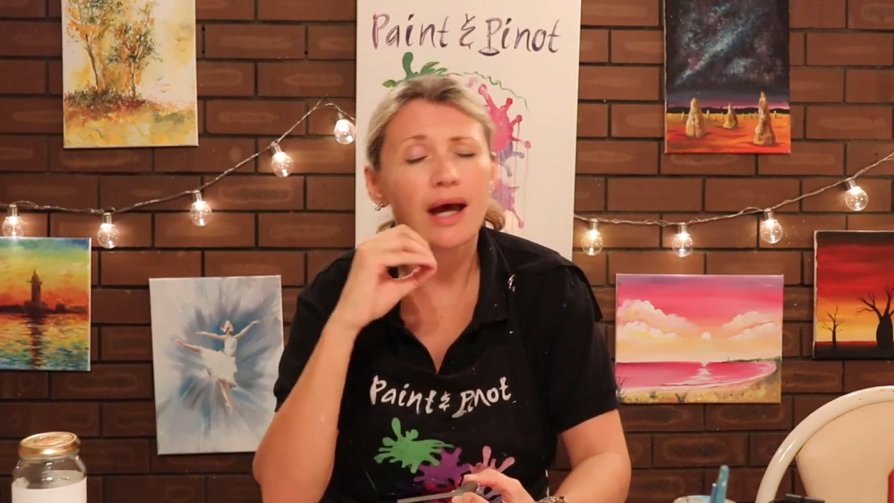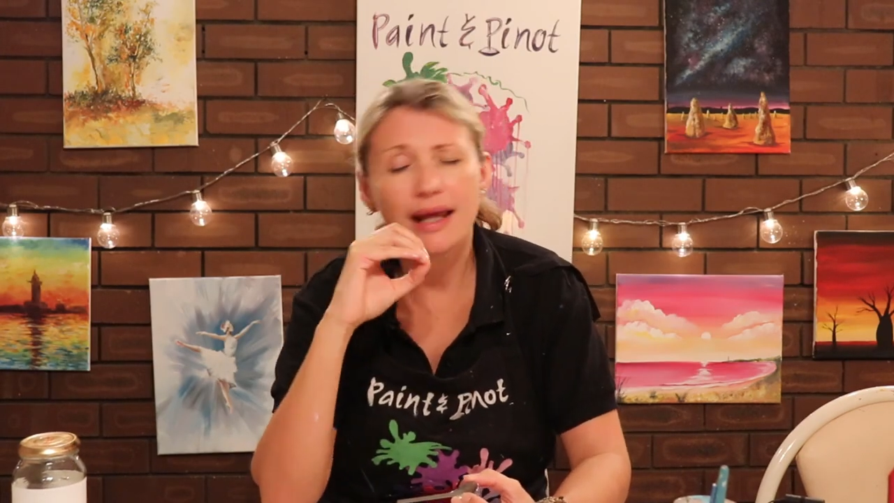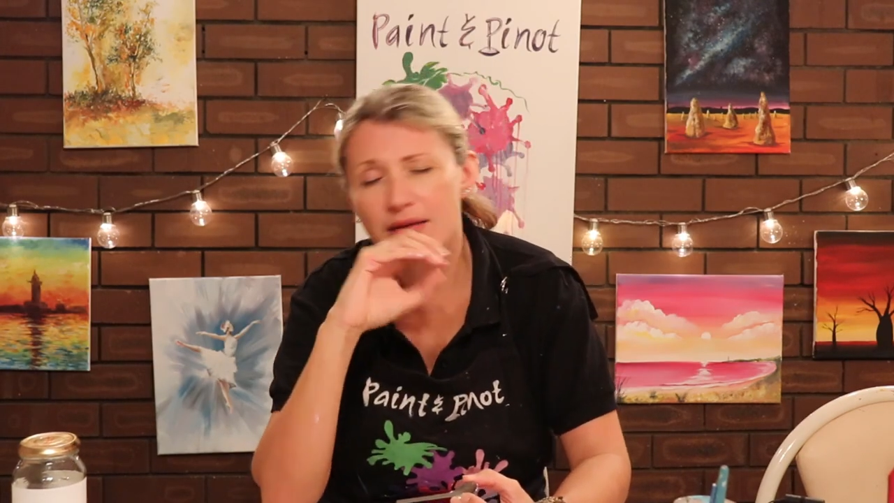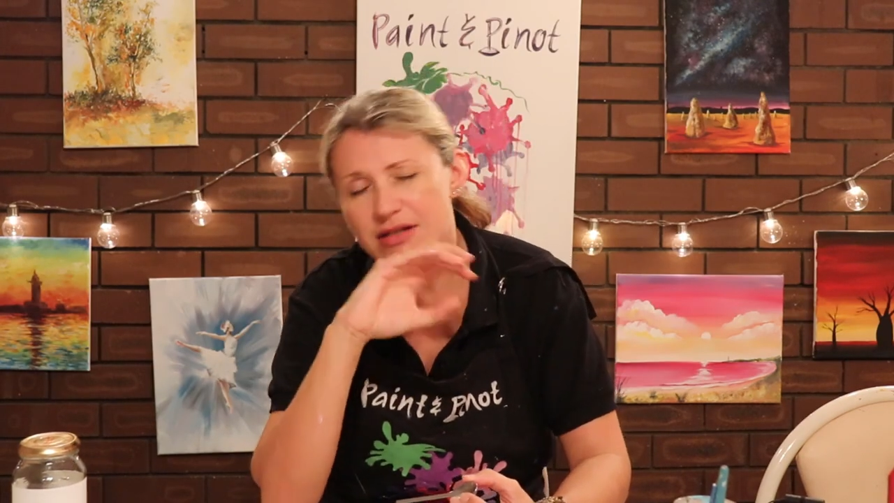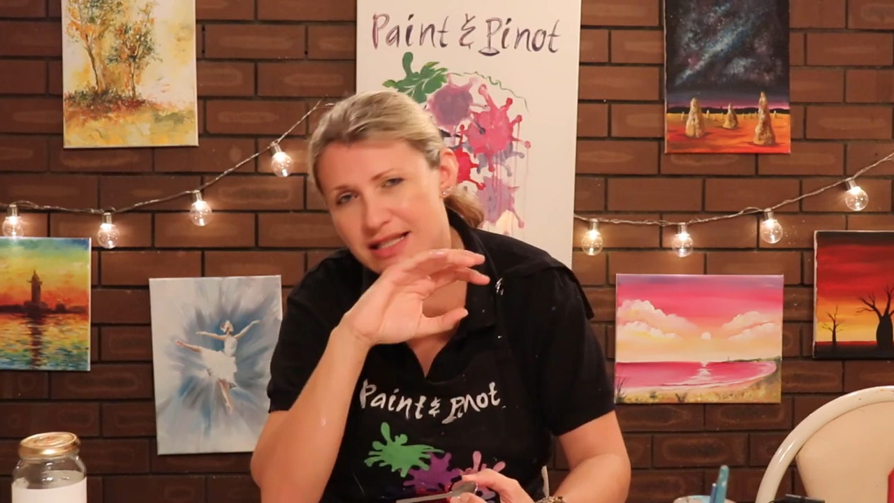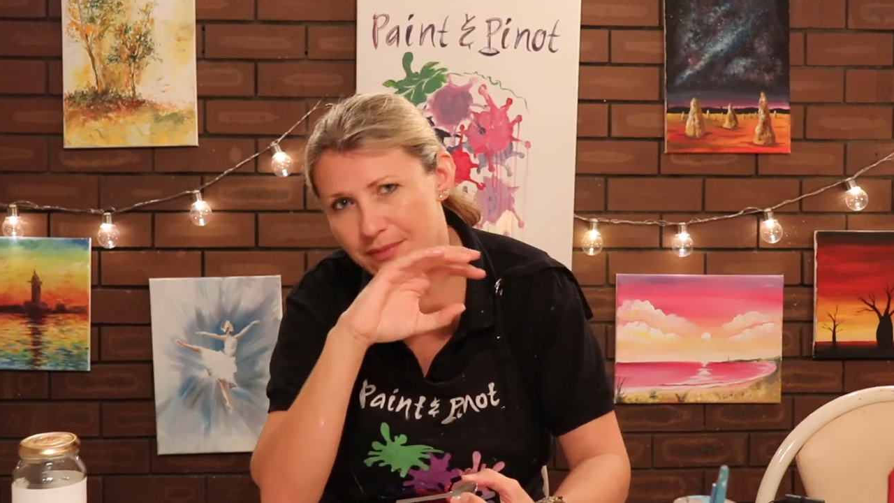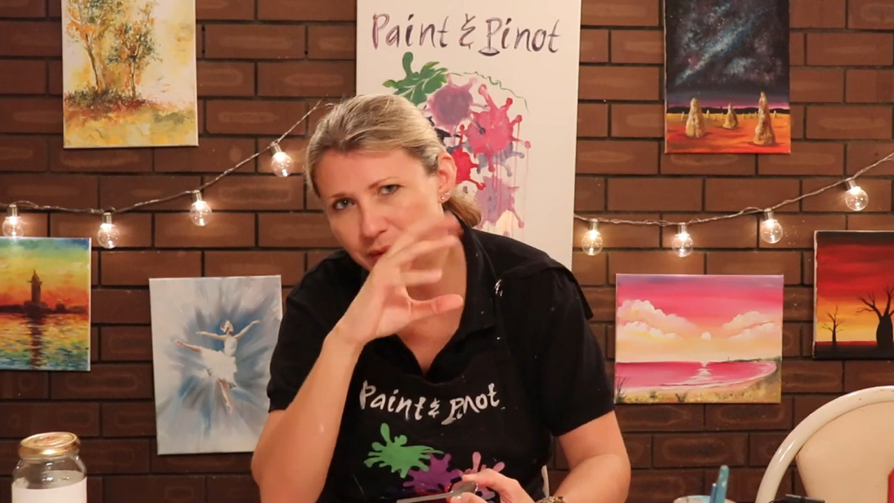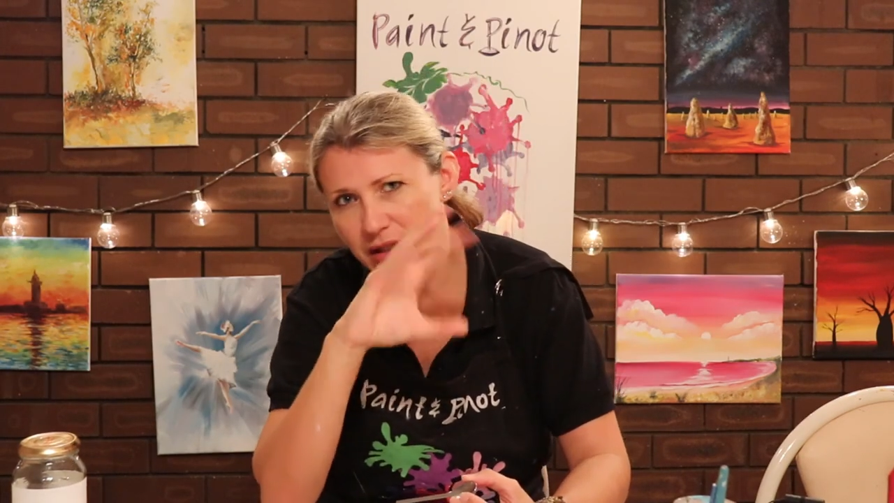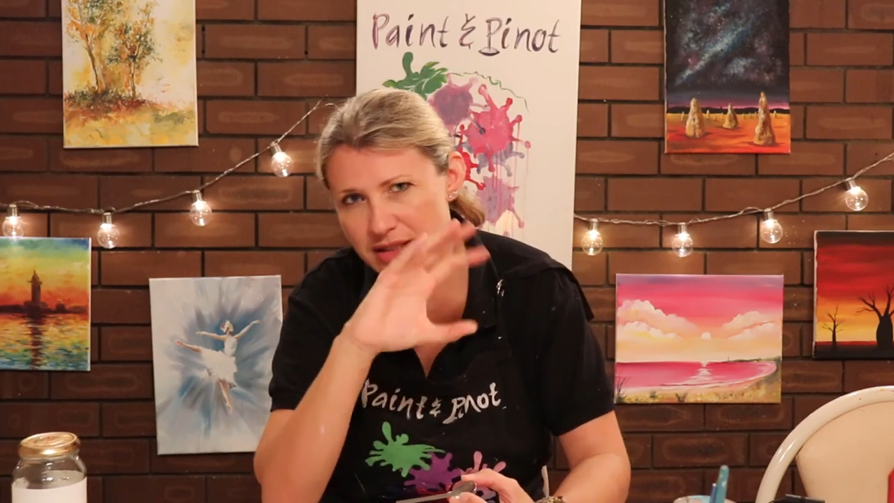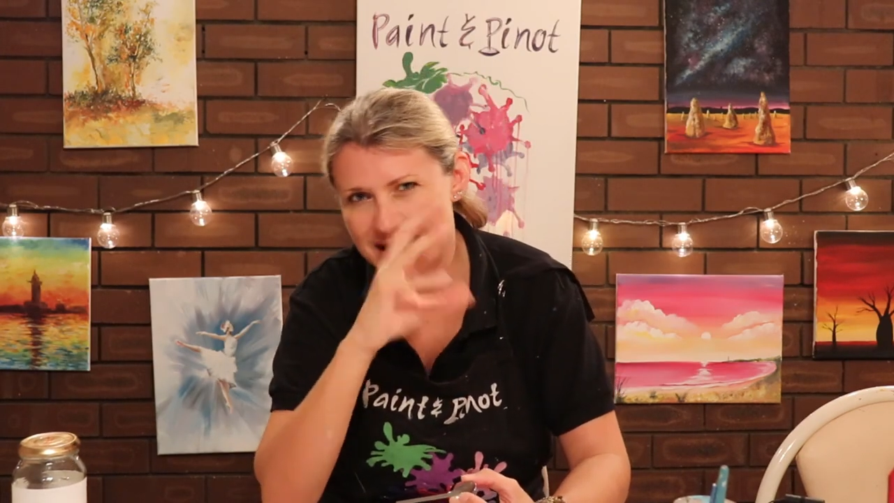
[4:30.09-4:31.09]
and it
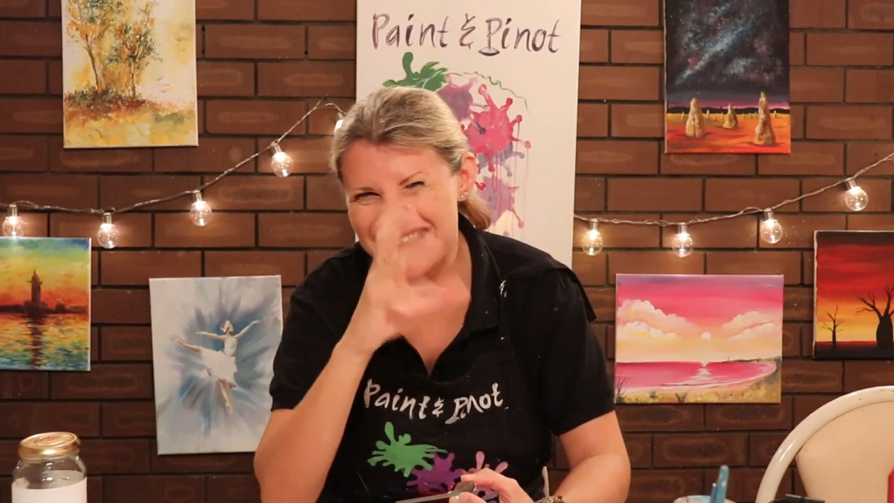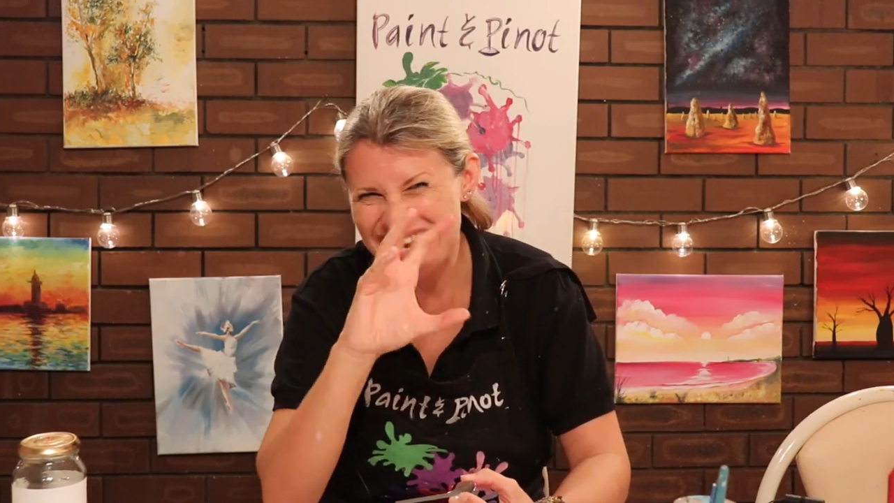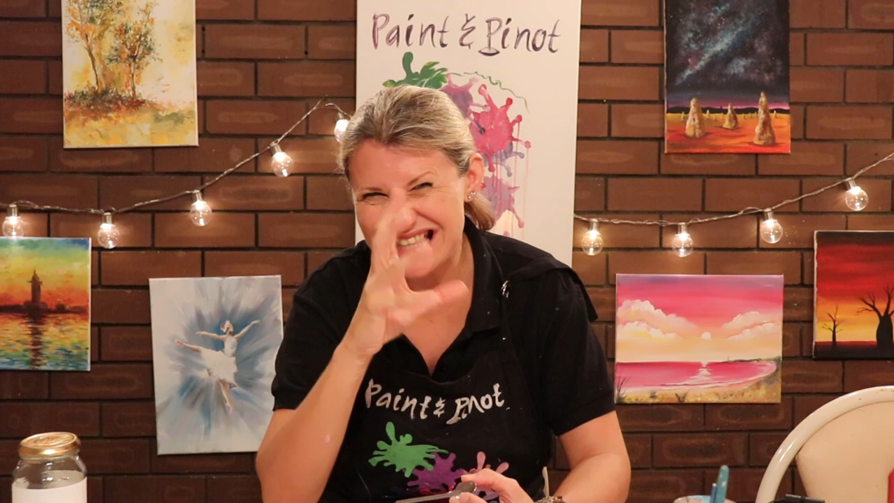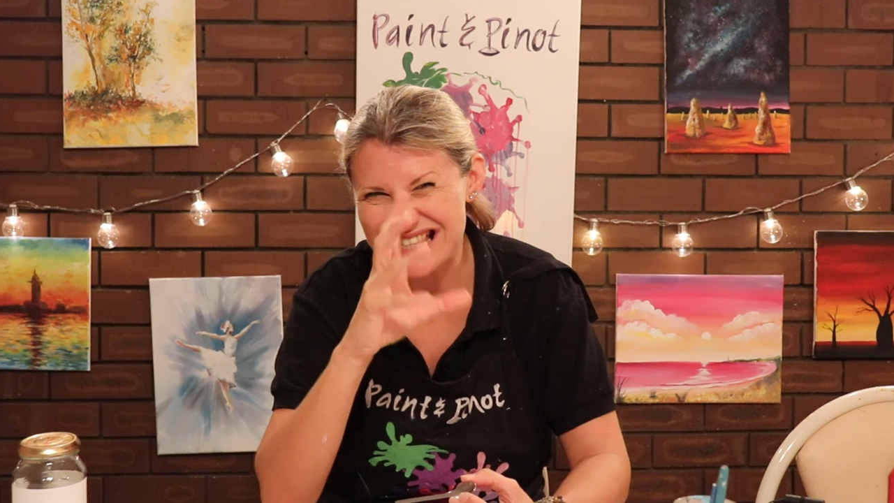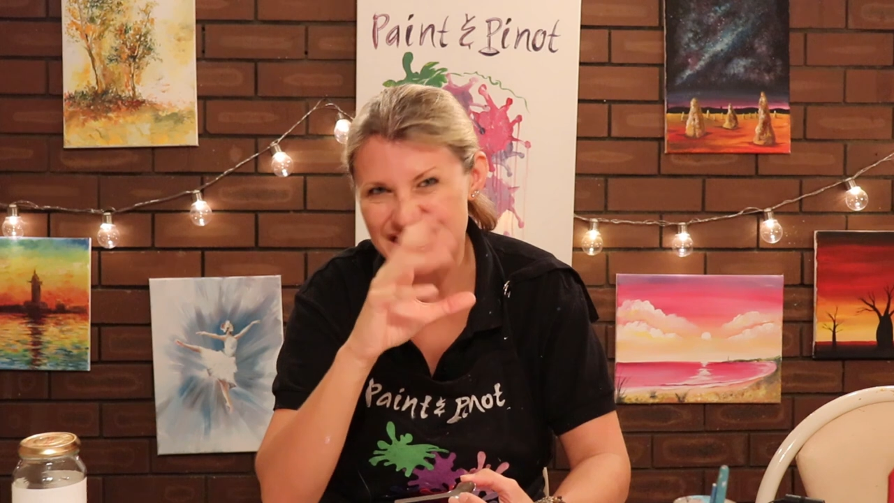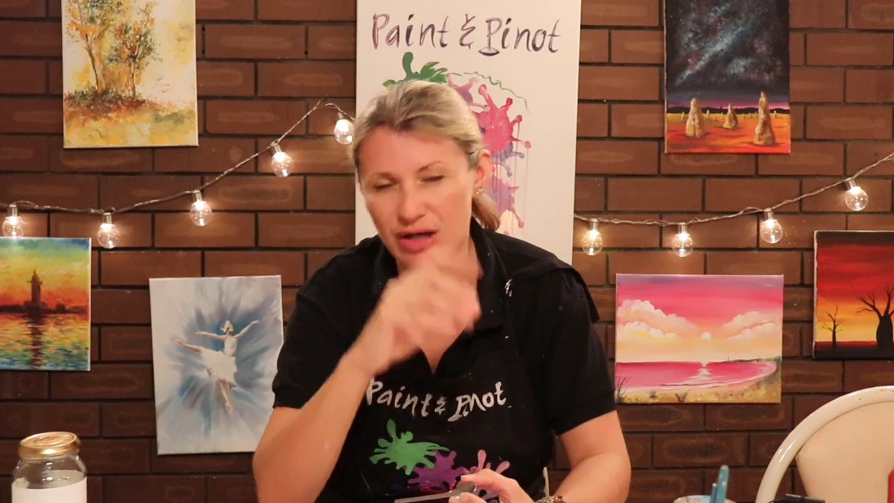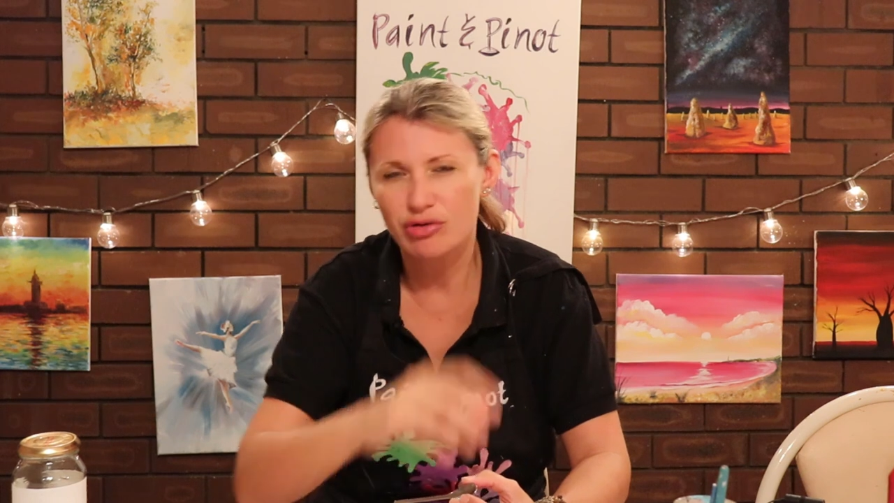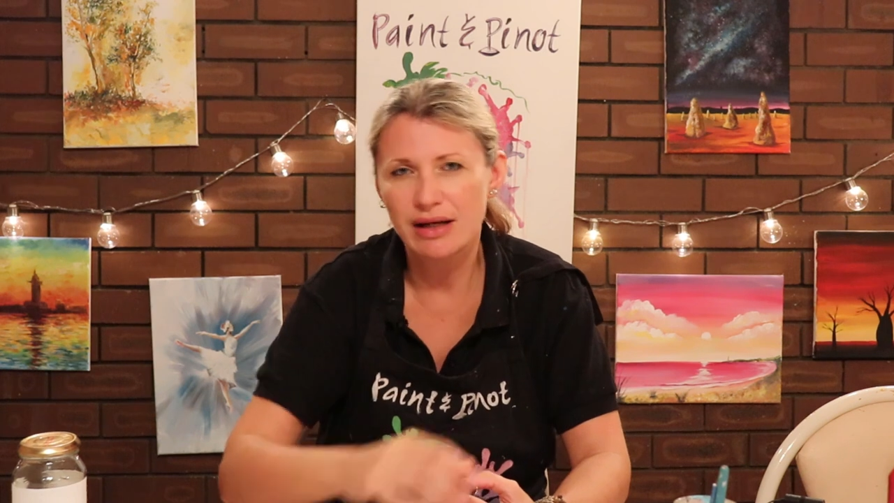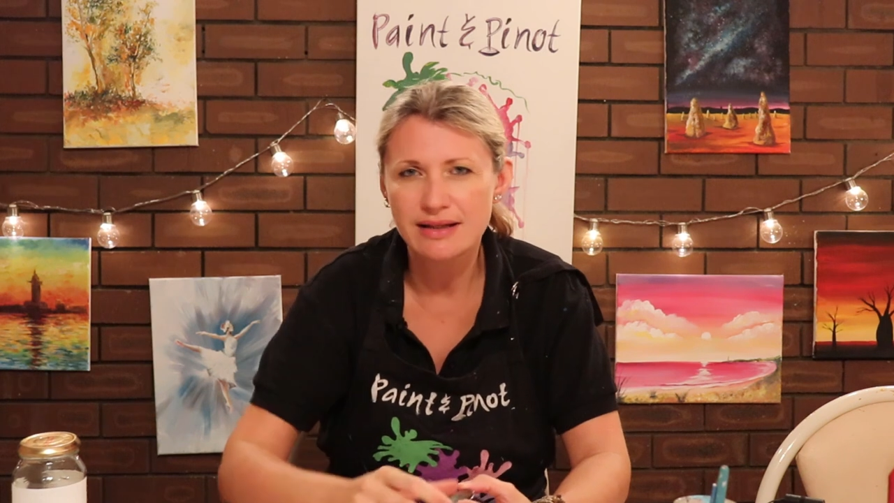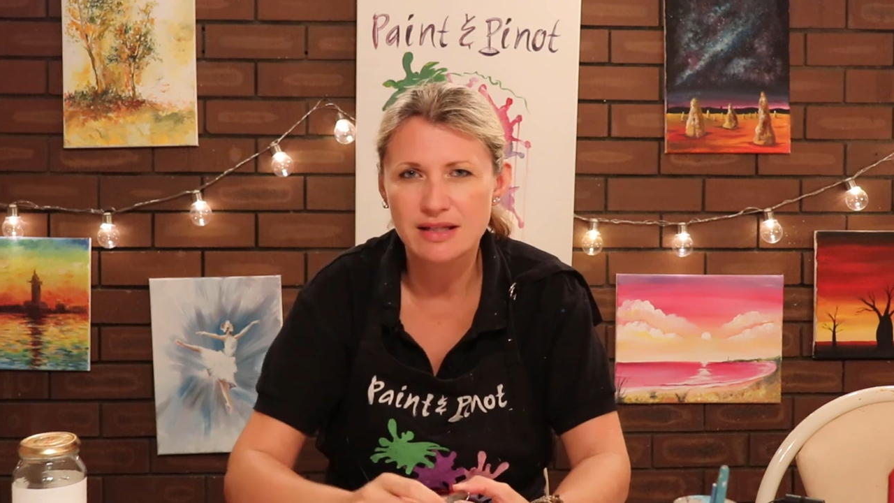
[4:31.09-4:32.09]
simply just thickens the acrylic